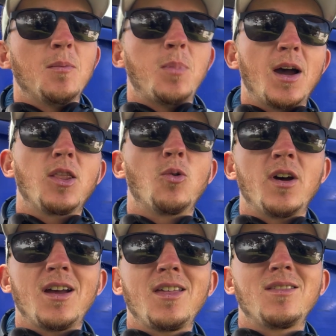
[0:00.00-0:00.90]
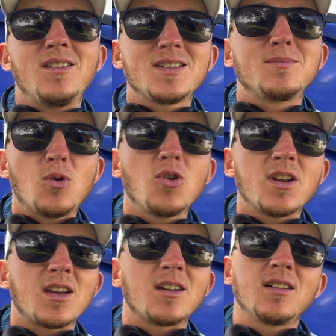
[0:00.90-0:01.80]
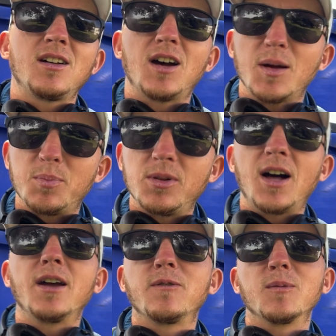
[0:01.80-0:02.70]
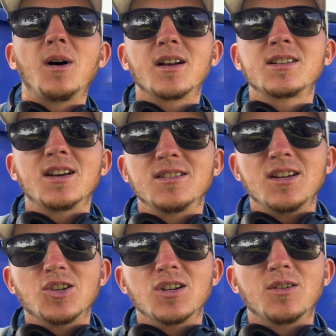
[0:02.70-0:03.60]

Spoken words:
By the way, this morning I applied for monetization.